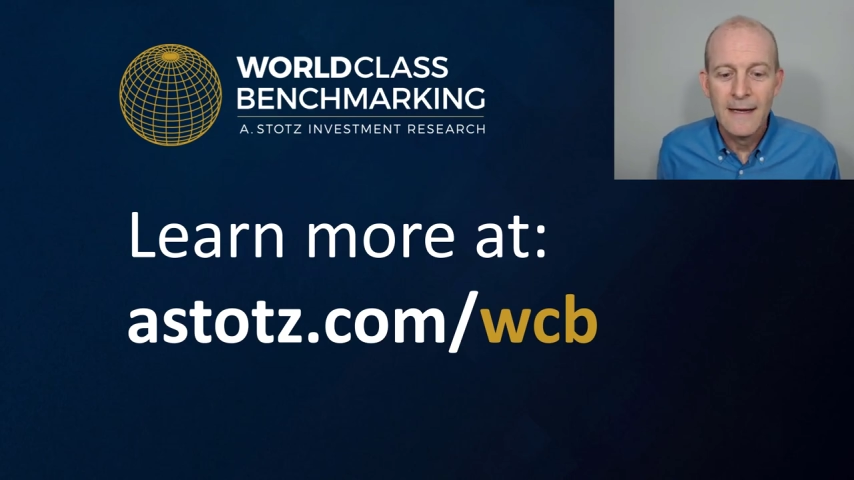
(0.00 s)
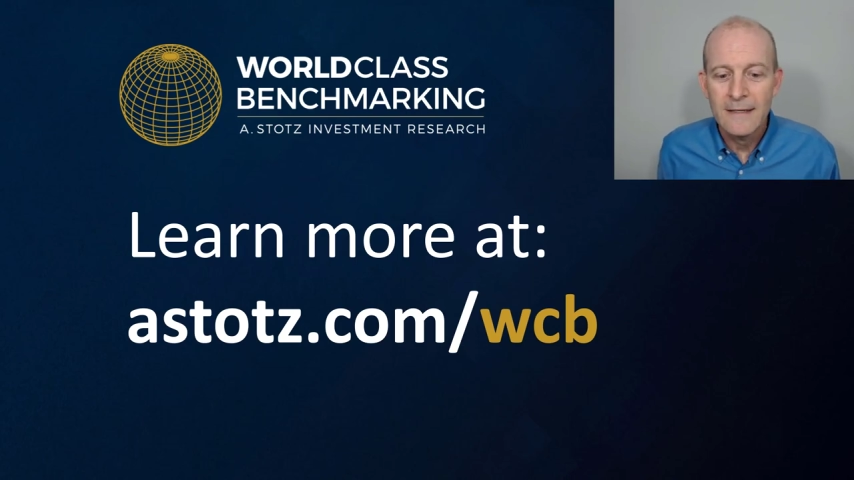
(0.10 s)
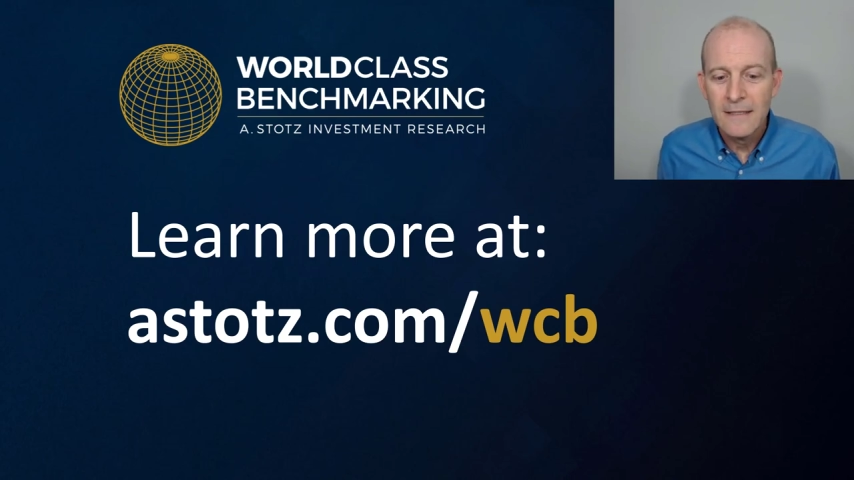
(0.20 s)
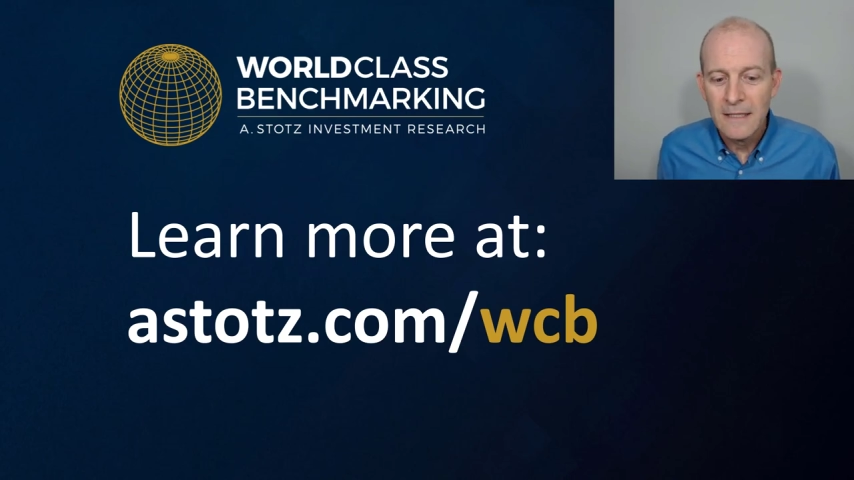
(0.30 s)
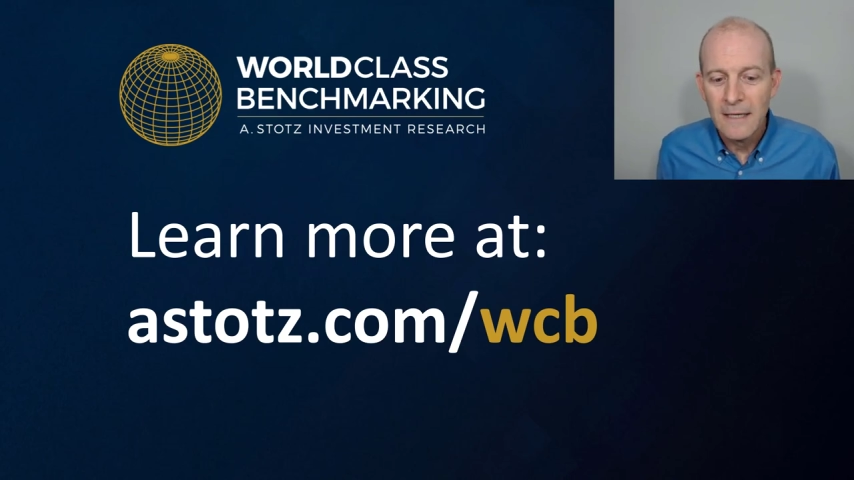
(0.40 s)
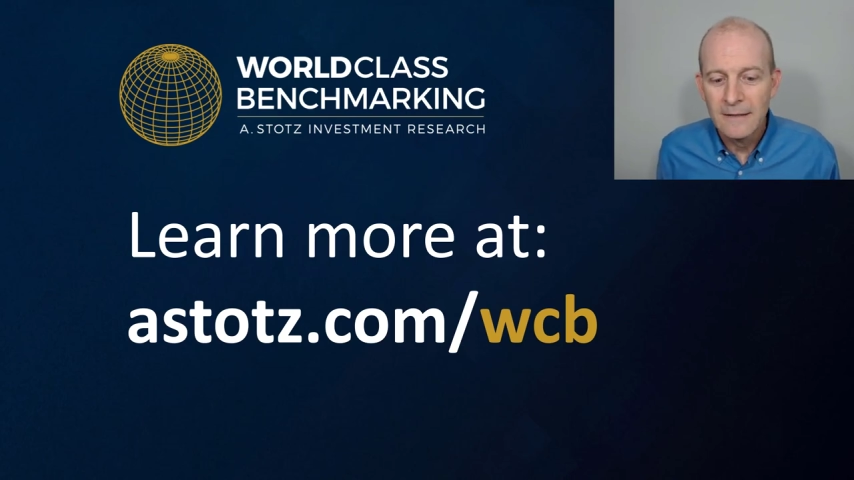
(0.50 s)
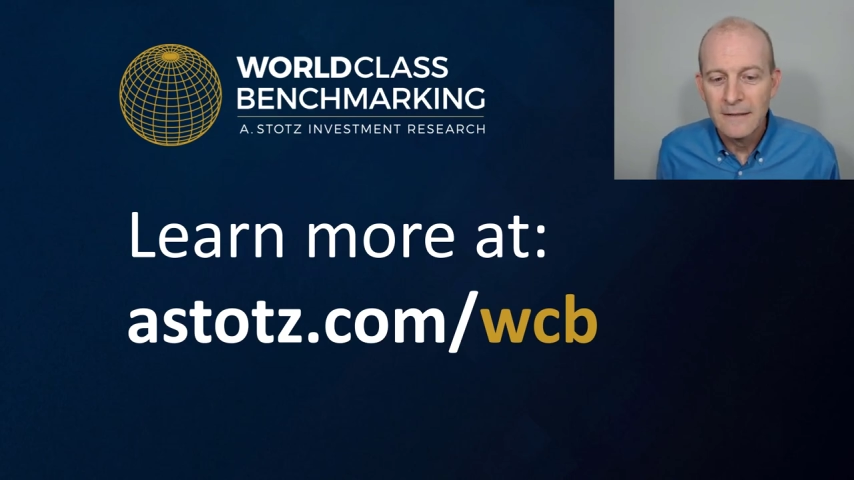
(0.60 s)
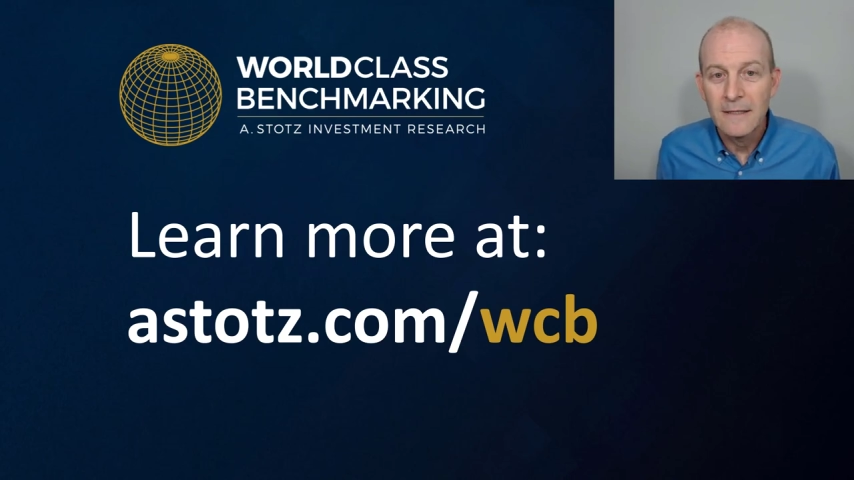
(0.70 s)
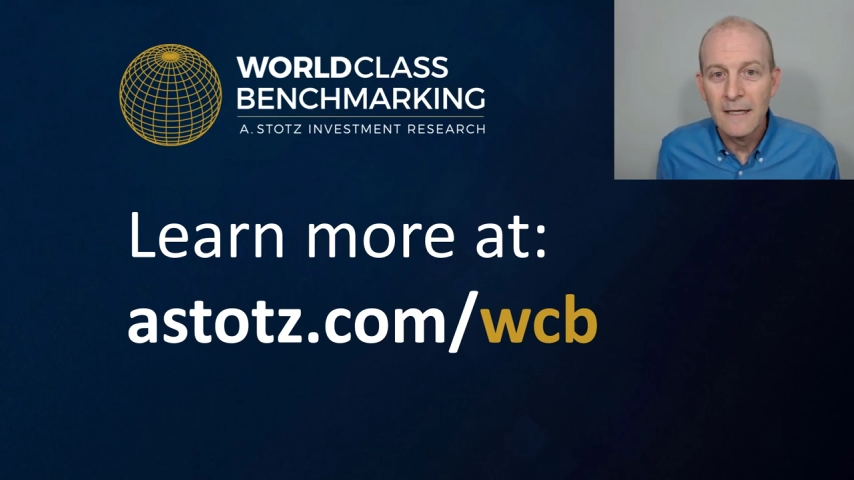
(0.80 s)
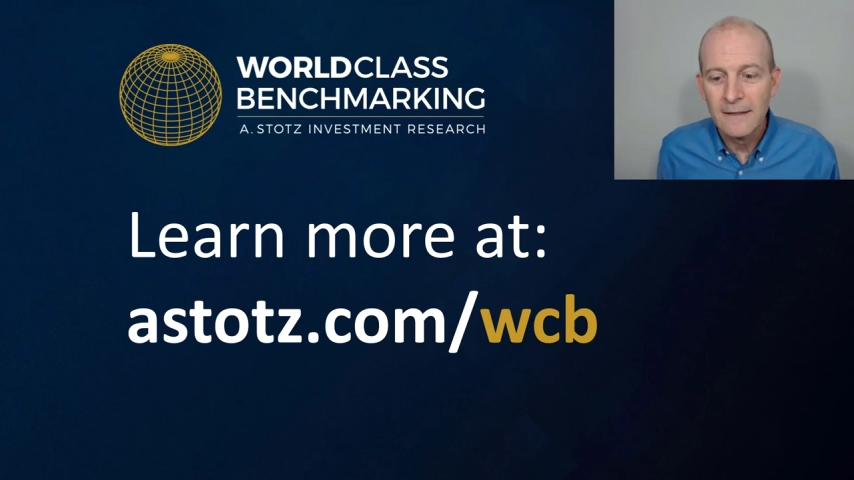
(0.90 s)

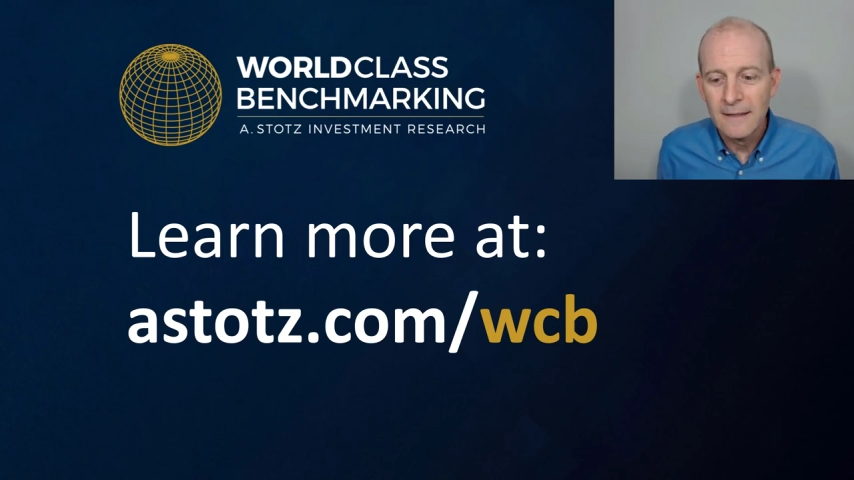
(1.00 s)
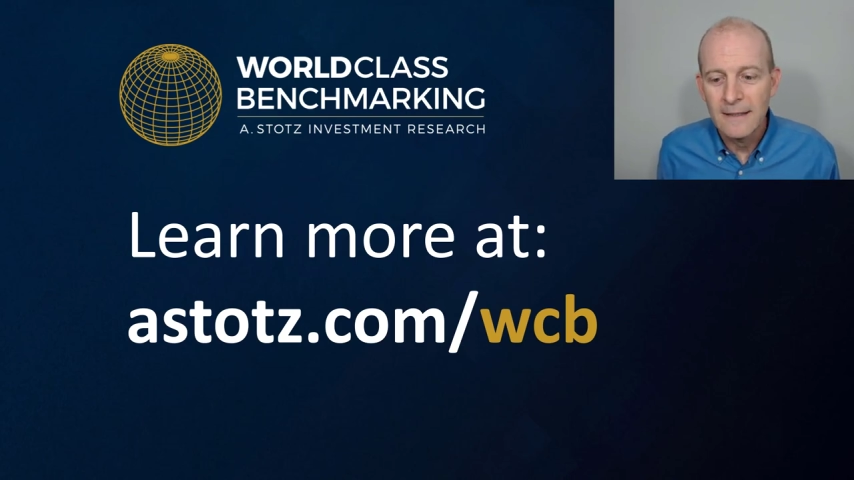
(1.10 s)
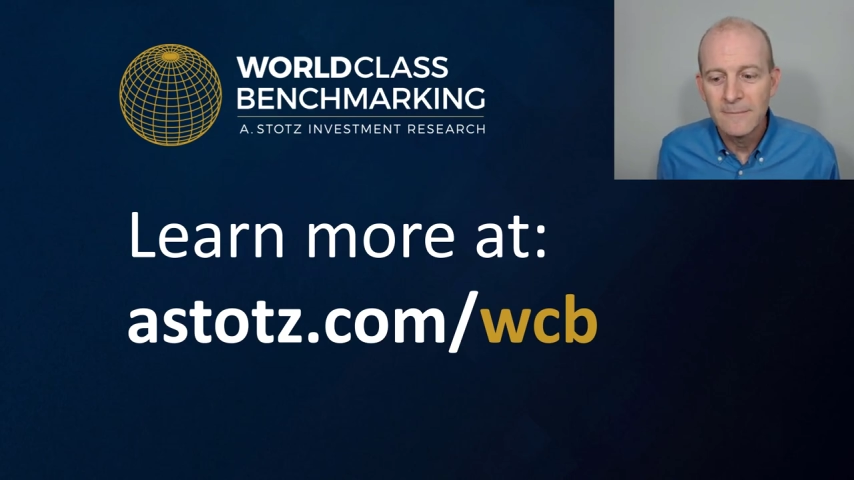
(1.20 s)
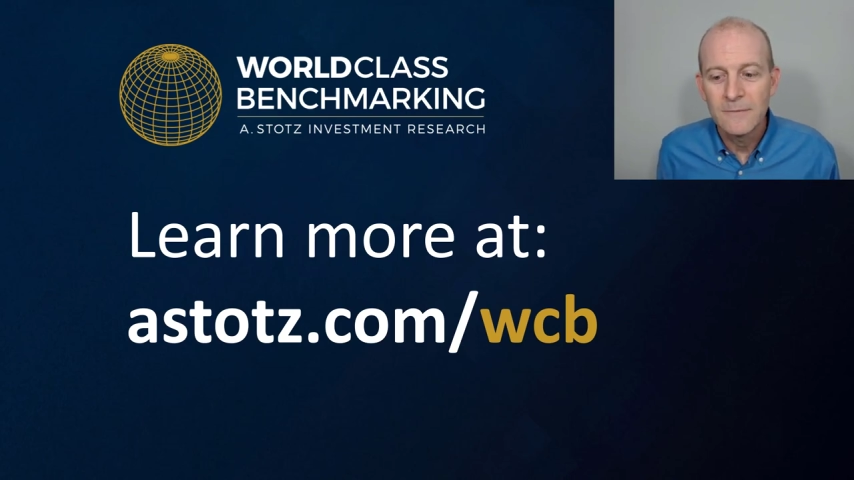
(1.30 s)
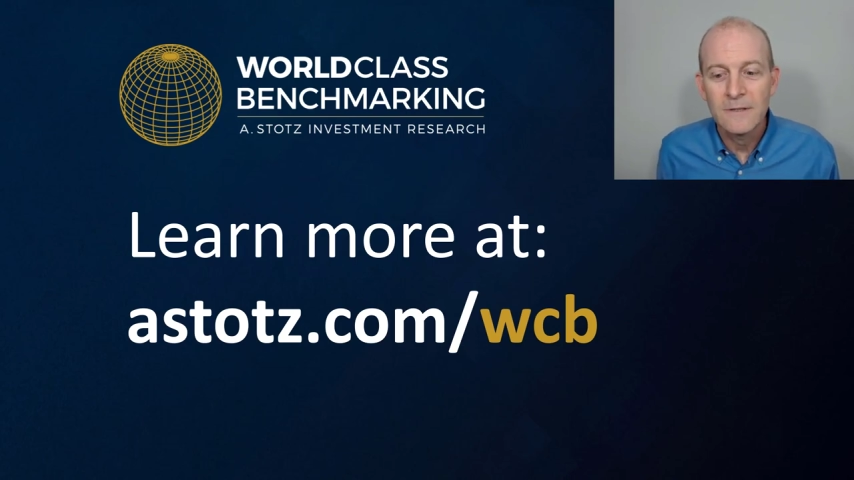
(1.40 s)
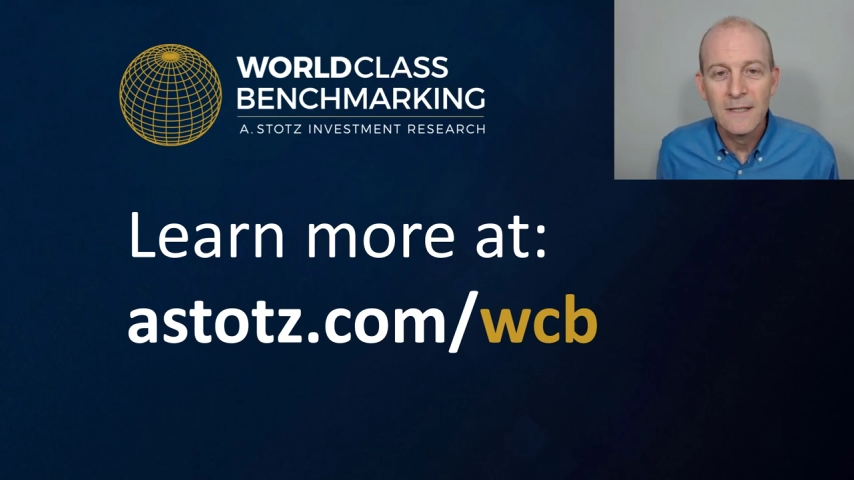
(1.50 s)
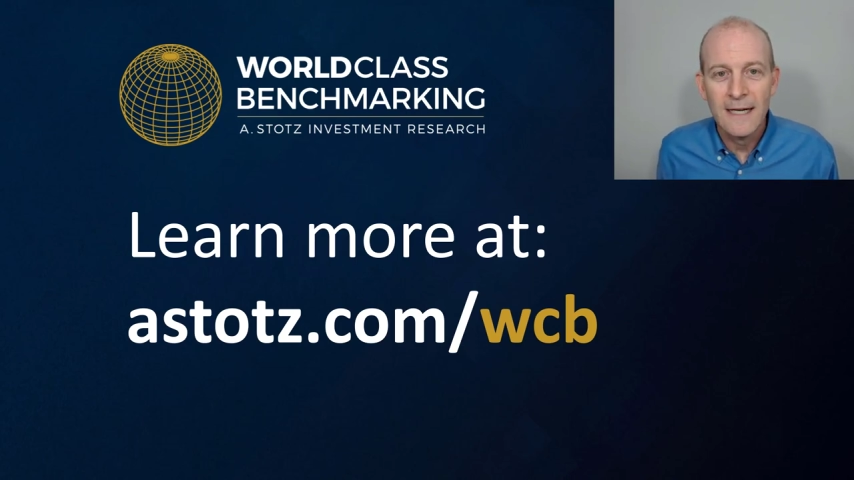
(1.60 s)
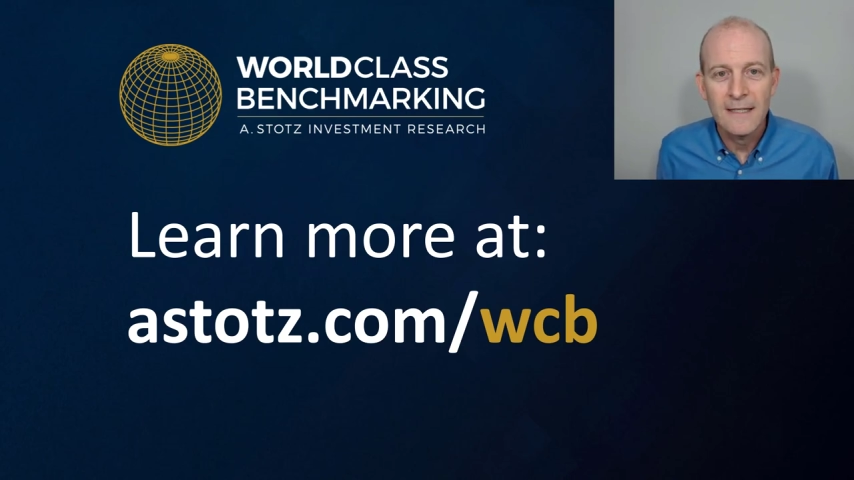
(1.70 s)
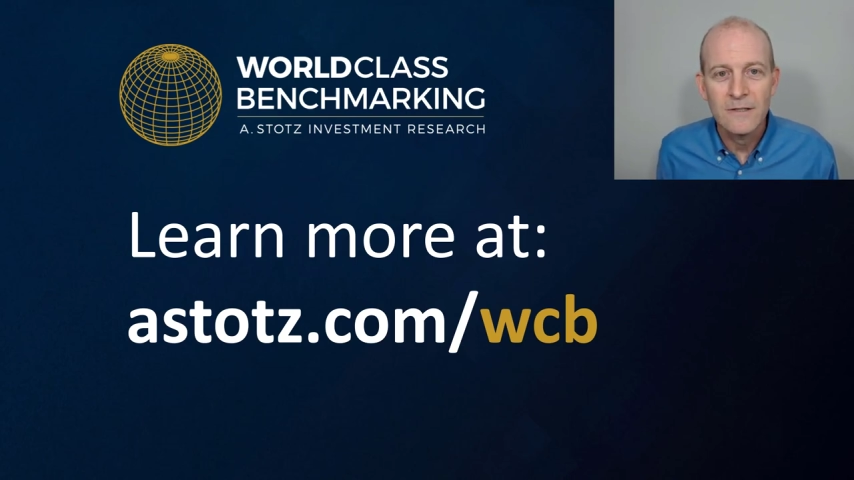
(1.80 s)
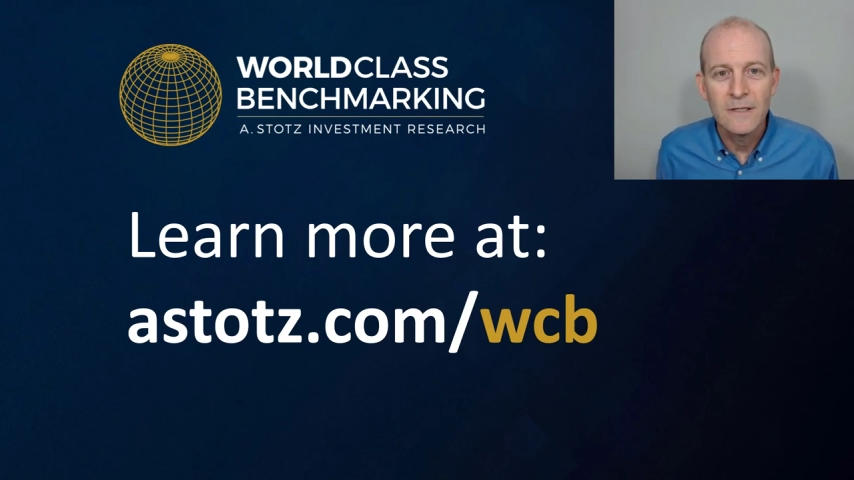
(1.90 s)
astotz.com
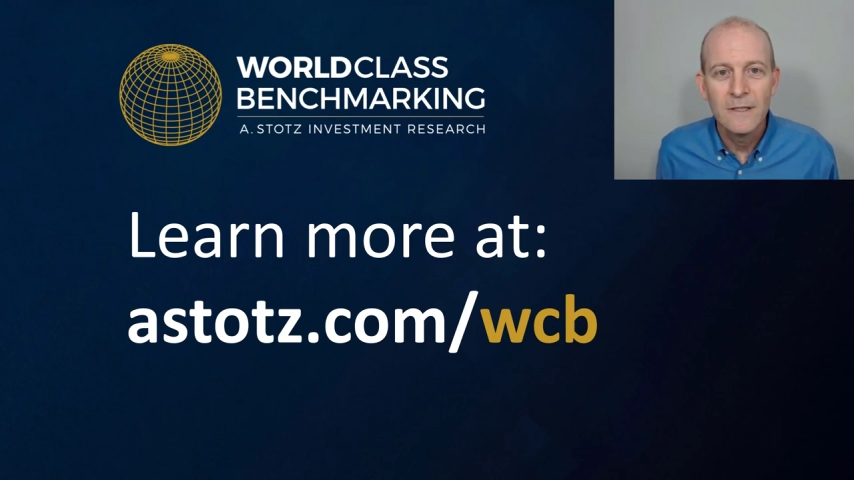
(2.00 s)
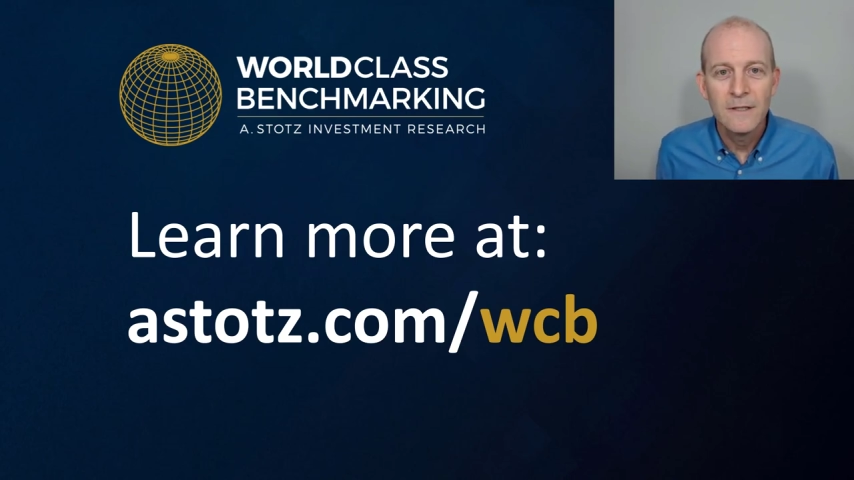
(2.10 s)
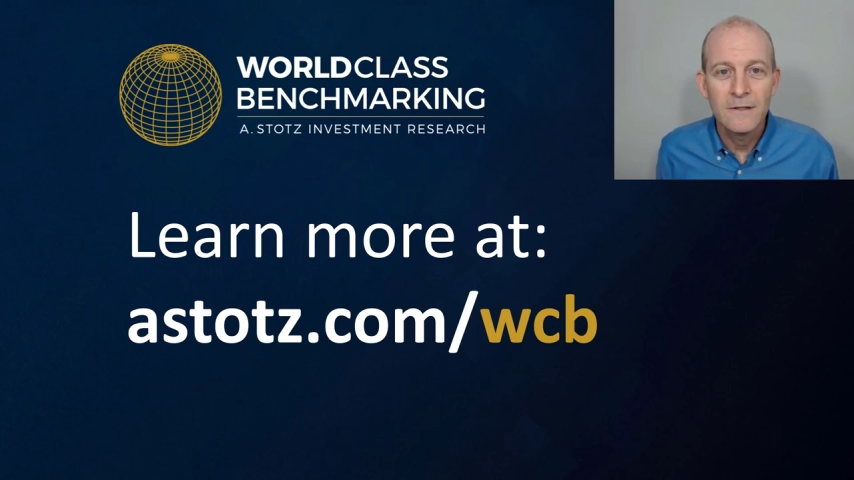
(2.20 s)
slash